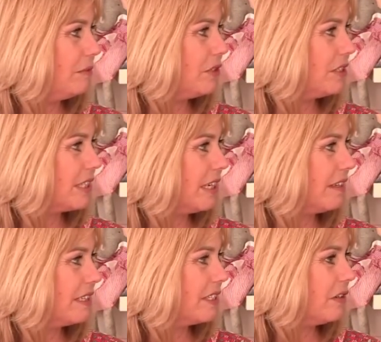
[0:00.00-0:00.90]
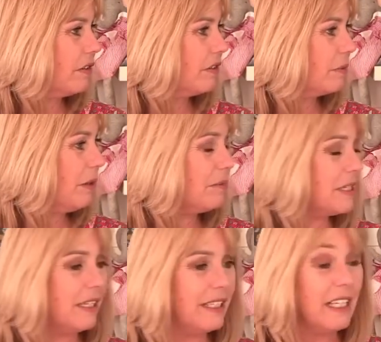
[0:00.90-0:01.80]
let me just get this on the
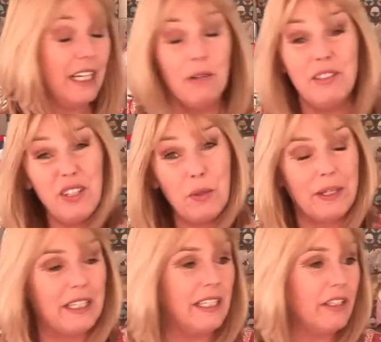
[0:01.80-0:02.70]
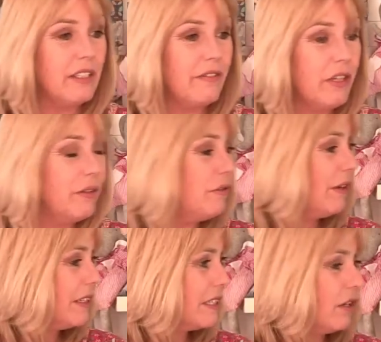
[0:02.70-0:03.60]
website. We'll do it quickly because I've shown you
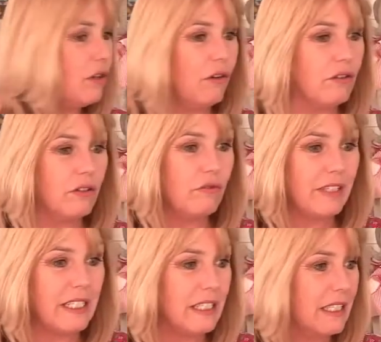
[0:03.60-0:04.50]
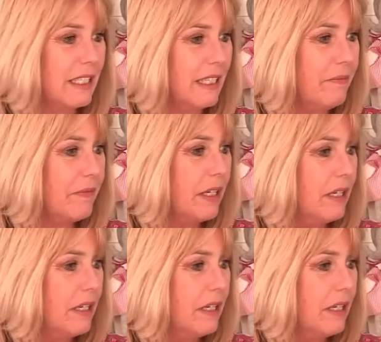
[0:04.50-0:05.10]
around this a lot recently.